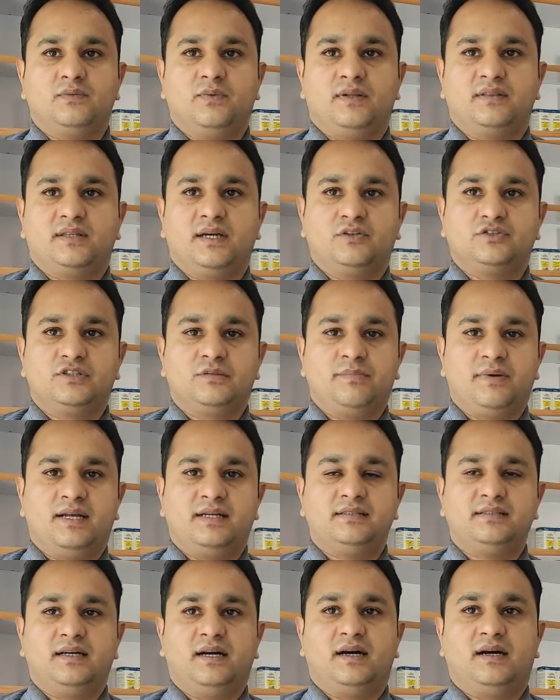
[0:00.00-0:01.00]
1000
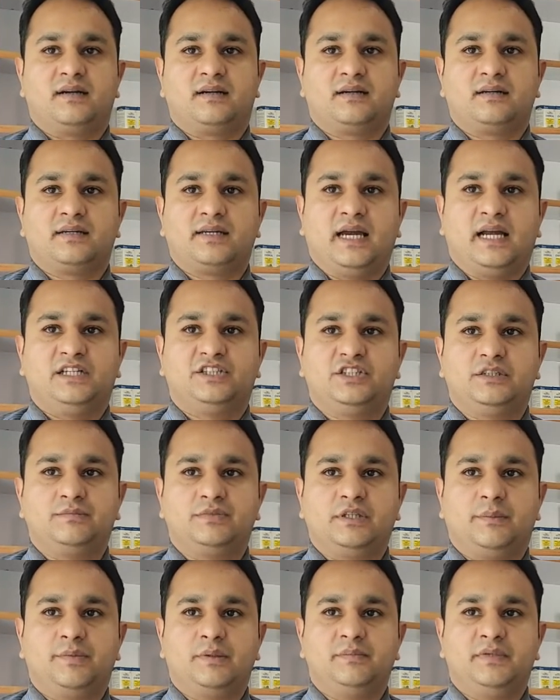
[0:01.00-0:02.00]
plus are calcium
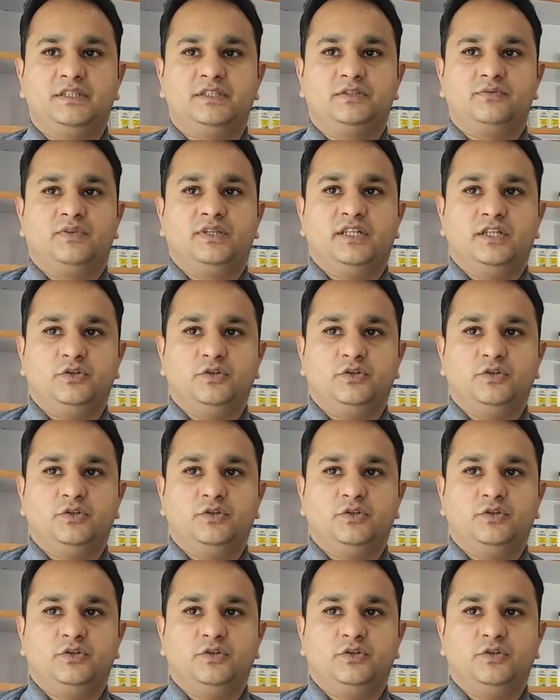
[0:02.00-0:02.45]
supplements with